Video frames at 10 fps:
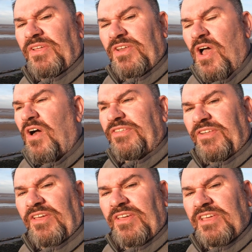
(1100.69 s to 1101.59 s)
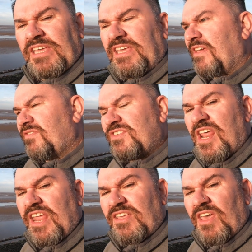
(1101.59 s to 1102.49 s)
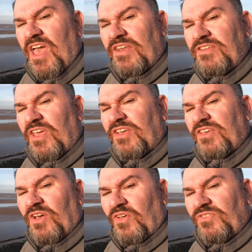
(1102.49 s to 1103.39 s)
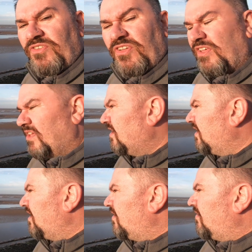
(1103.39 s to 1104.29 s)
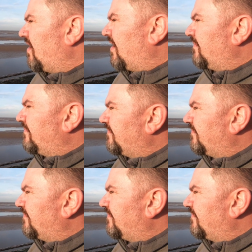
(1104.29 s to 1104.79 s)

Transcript: Northerner, give us an end card, you right.